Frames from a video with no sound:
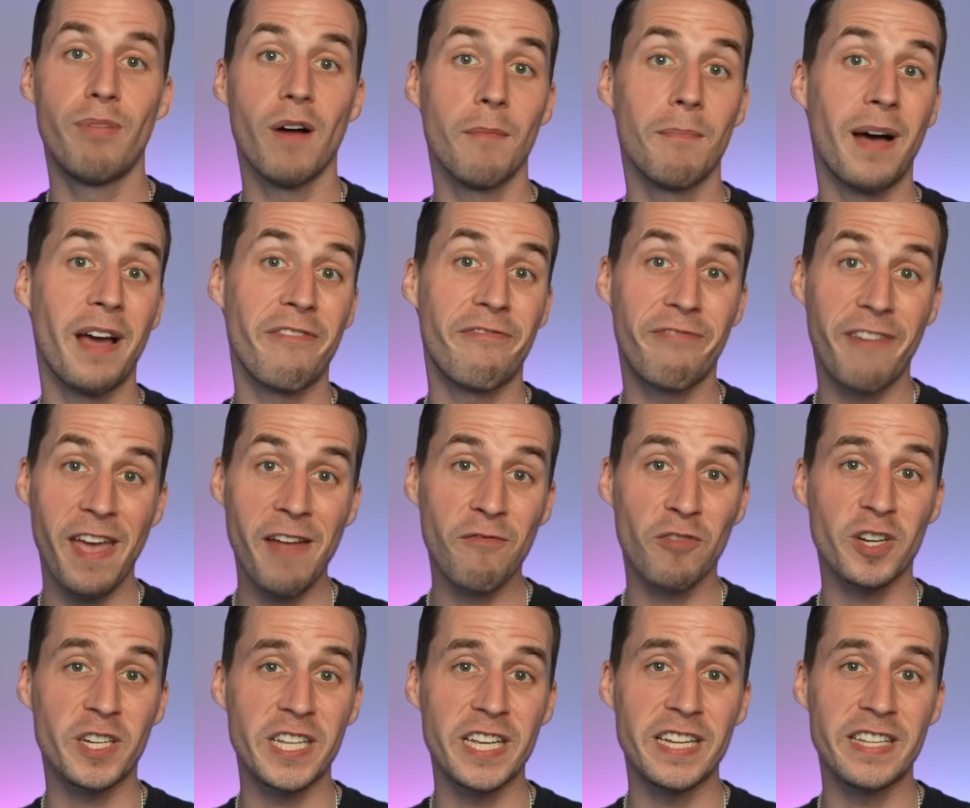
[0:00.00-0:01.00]
But my
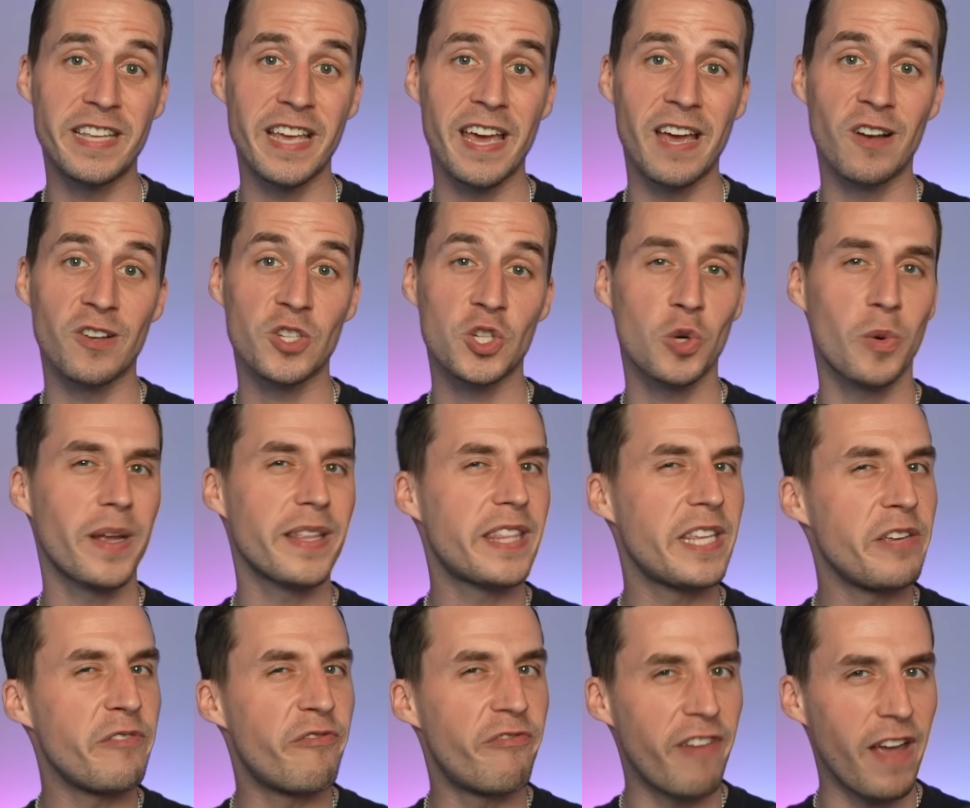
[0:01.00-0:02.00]
favorite details are at
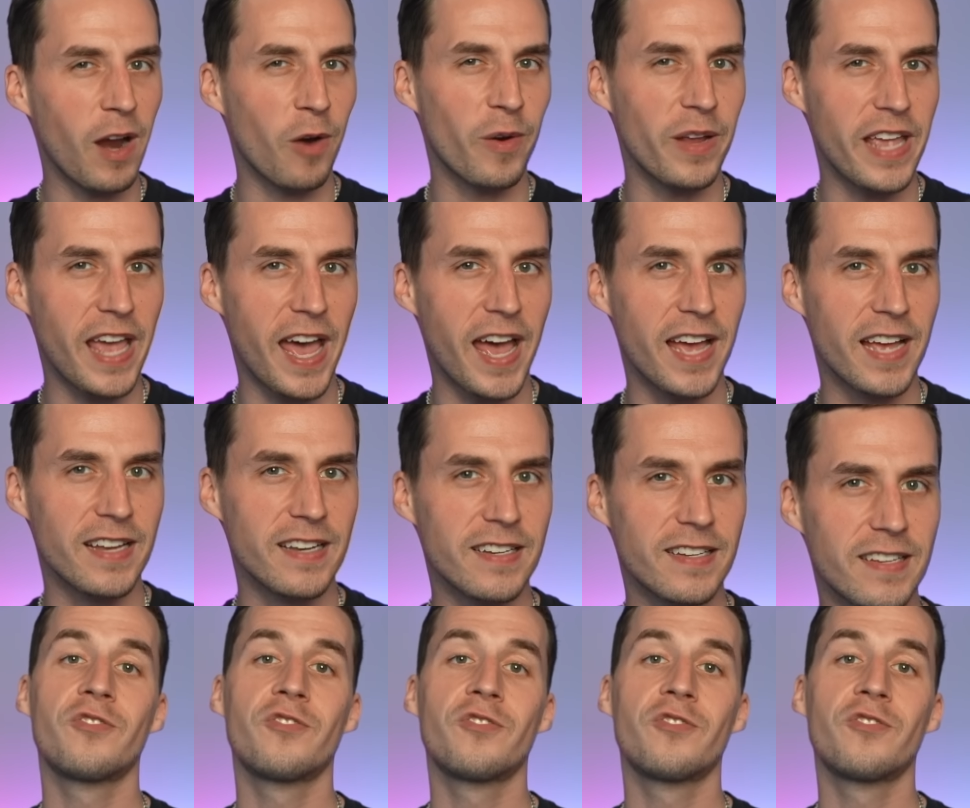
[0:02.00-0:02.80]
the very end.